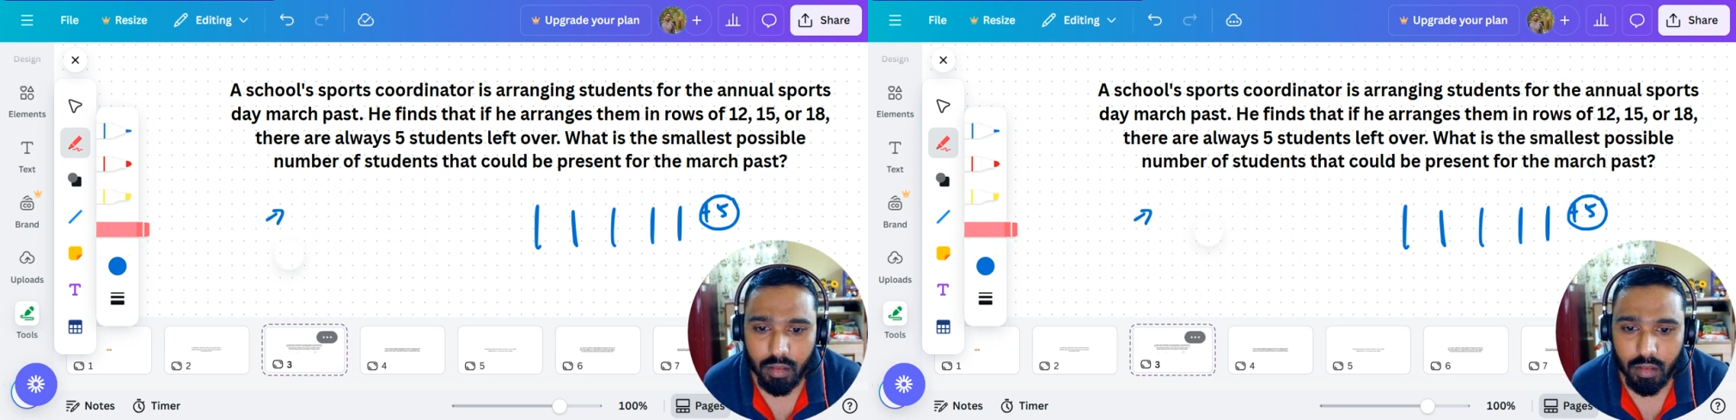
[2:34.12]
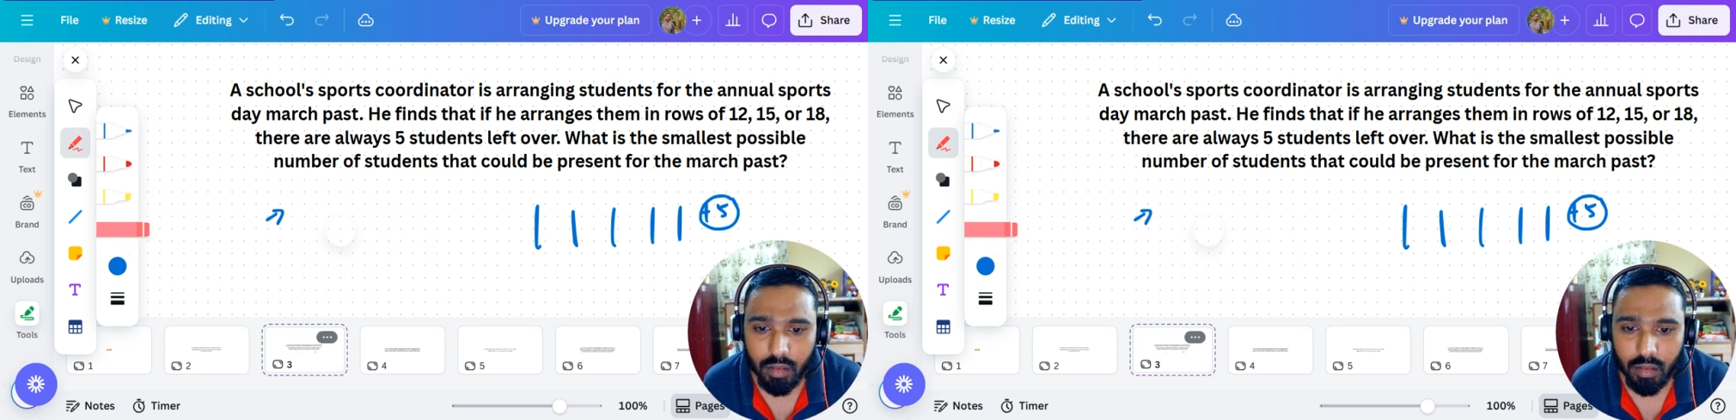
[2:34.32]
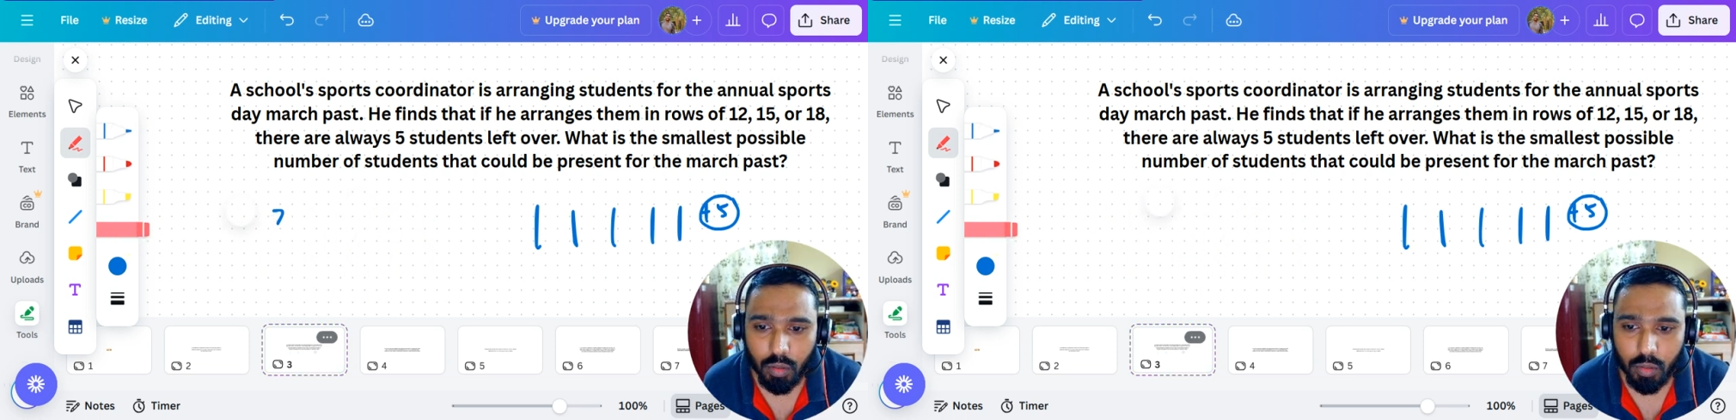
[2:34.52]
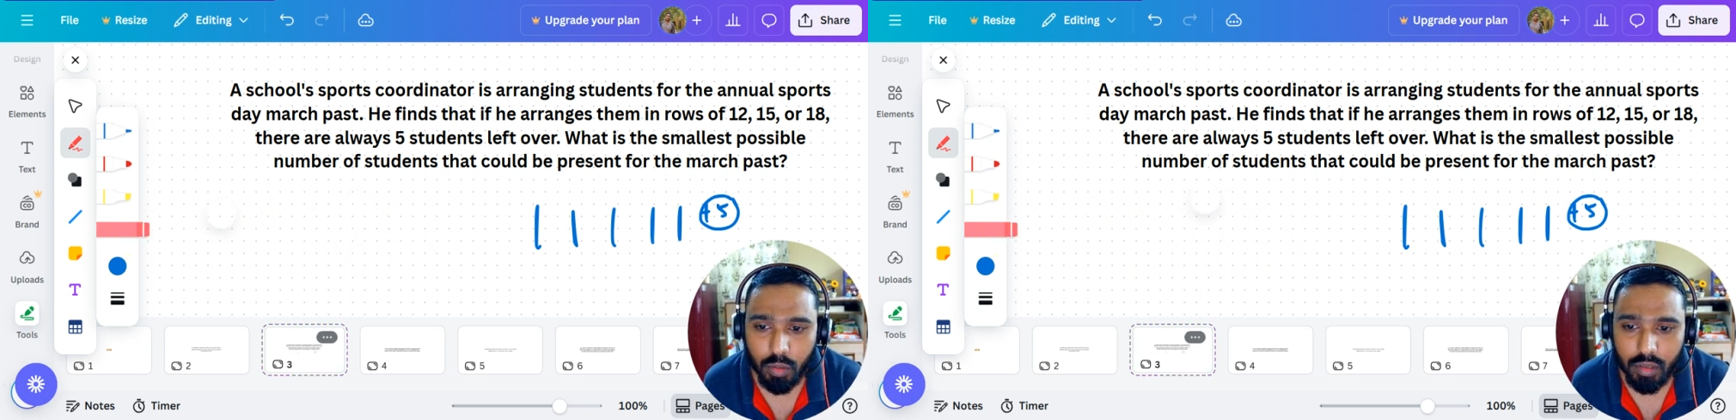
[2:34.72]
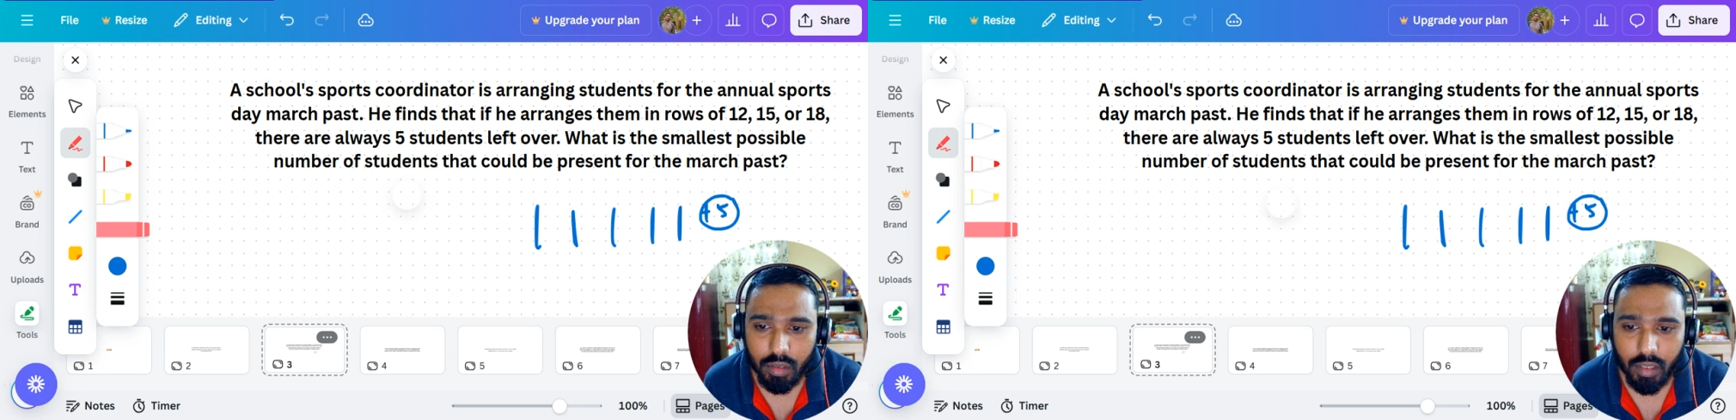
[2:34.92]

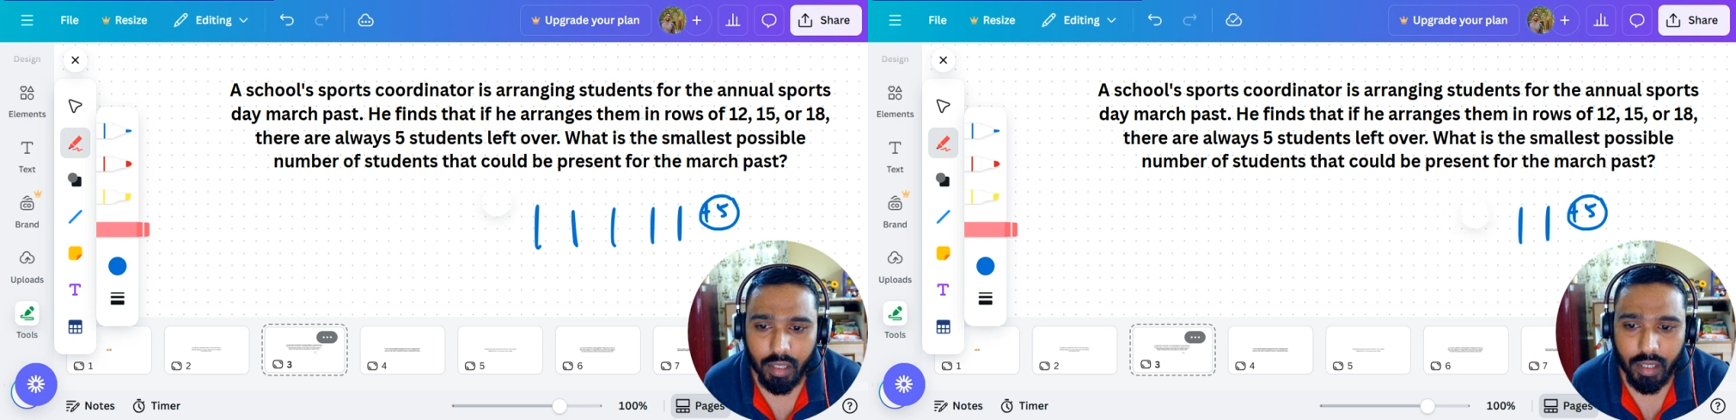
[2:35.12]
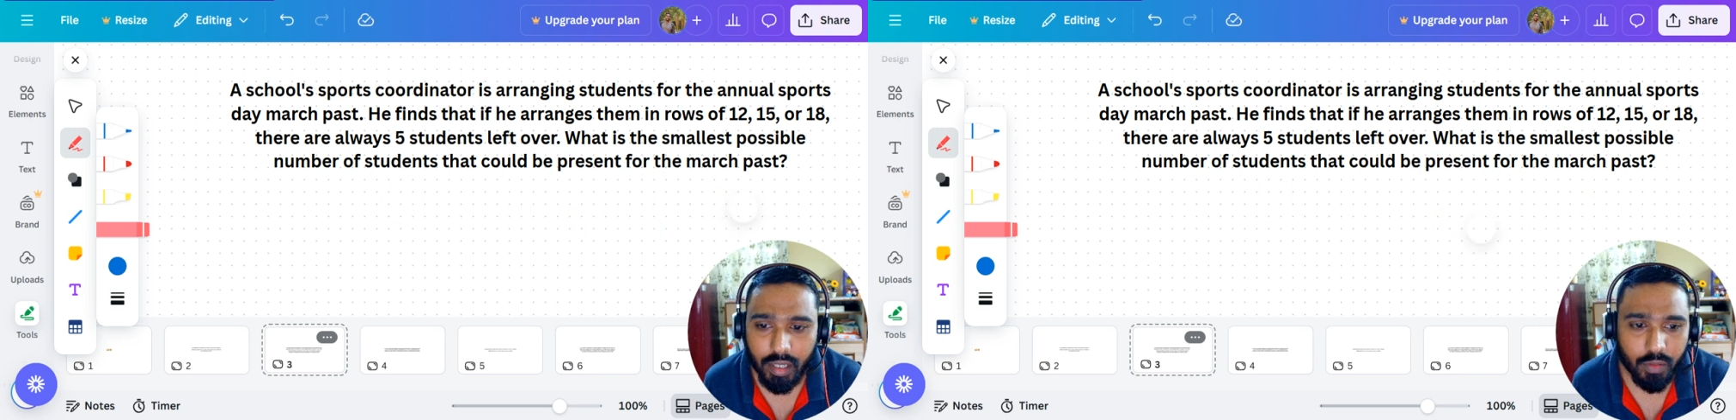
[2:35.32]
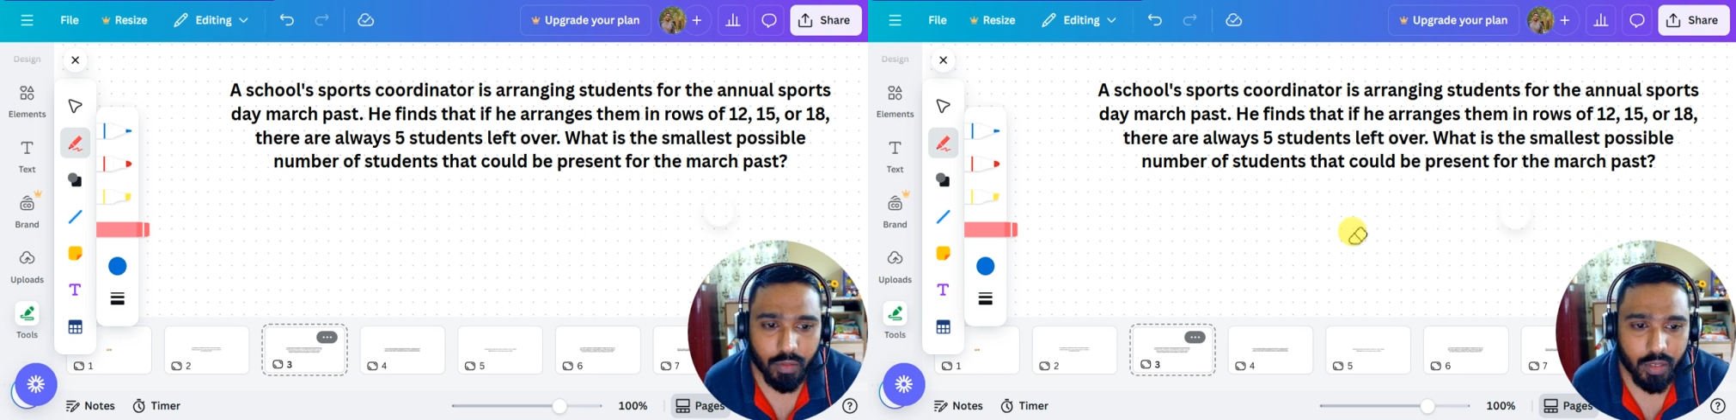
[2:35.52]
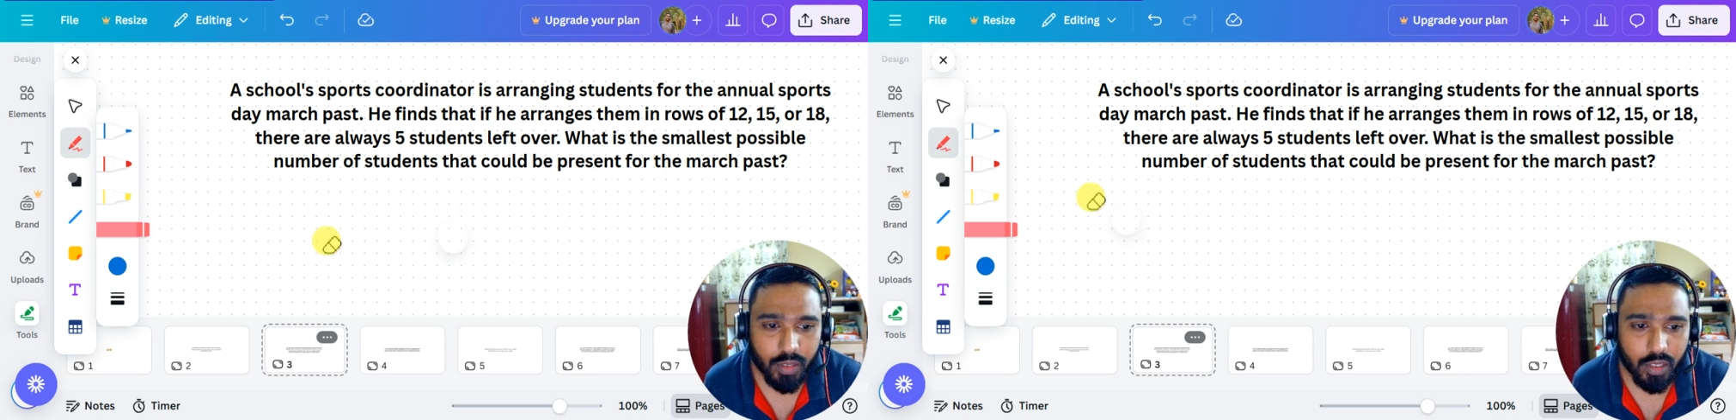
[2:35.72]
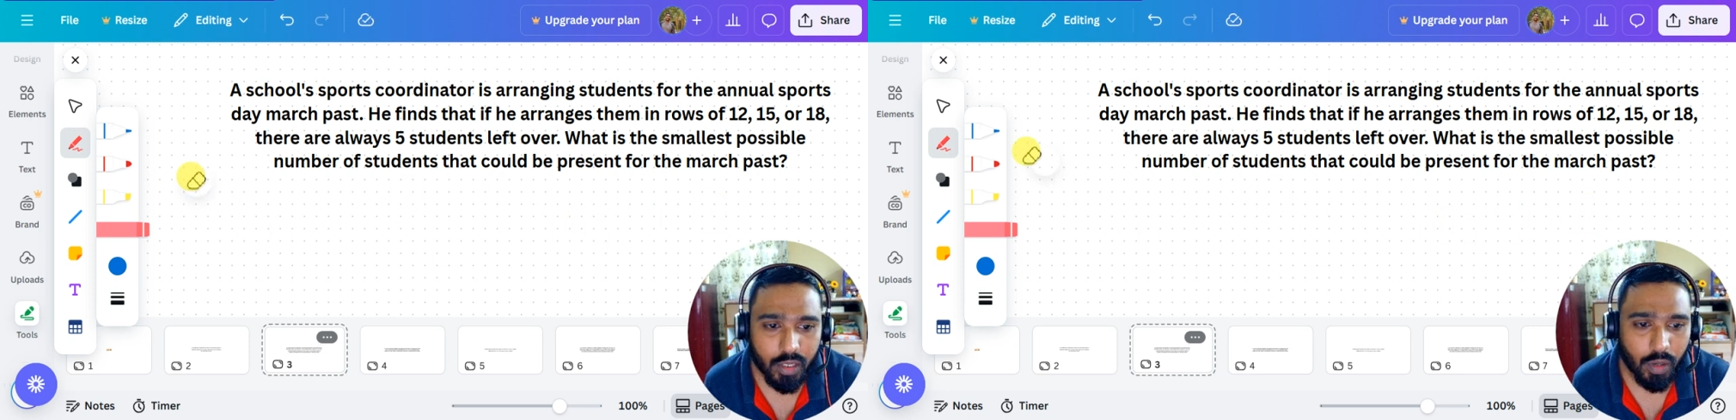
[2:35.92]
those three numbers, which is twelve,